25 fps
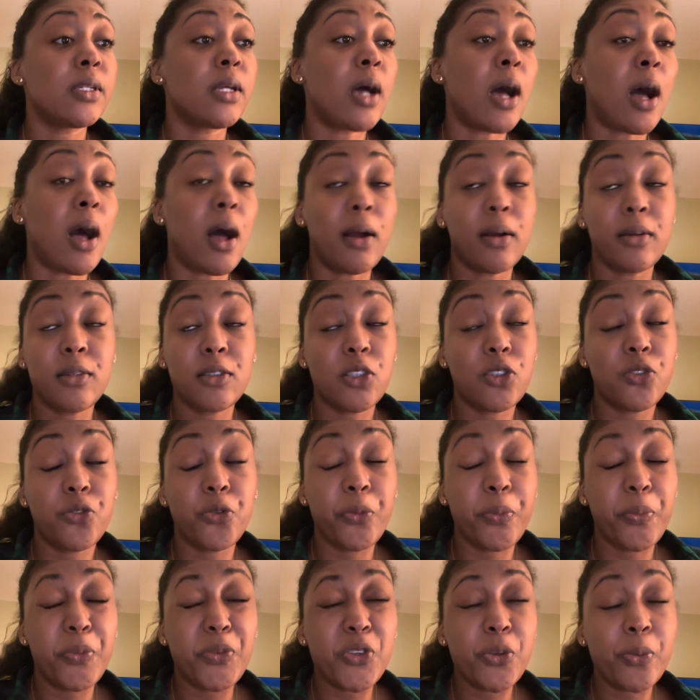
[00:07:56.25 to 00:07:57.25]
honest,
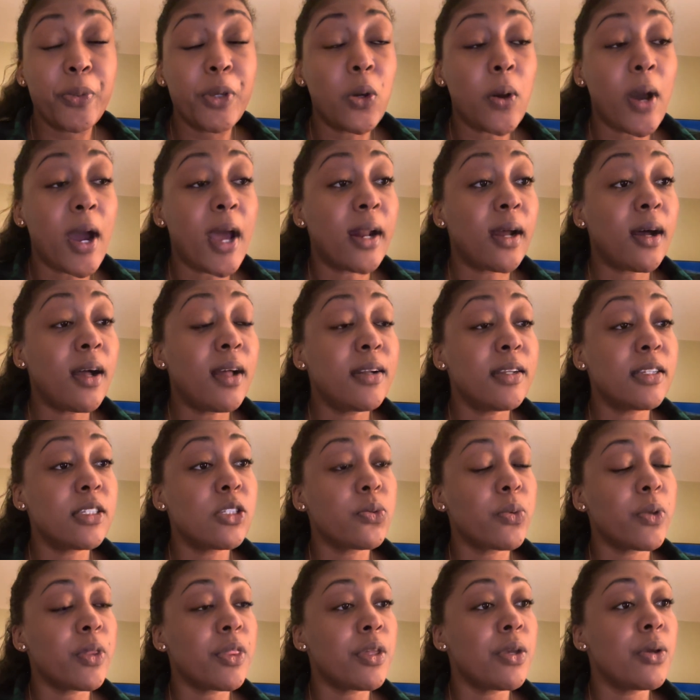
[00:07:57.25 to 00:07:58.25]
to be quite honest
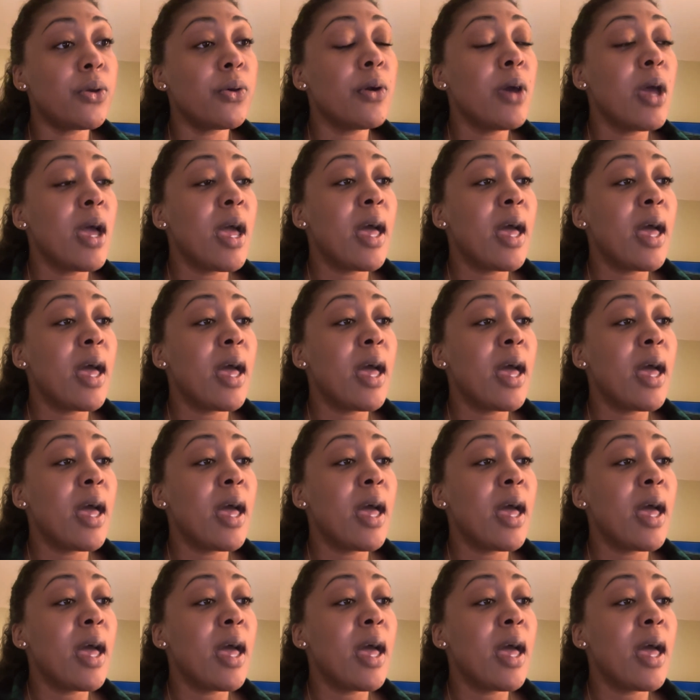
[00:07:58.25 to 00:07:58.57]
with you.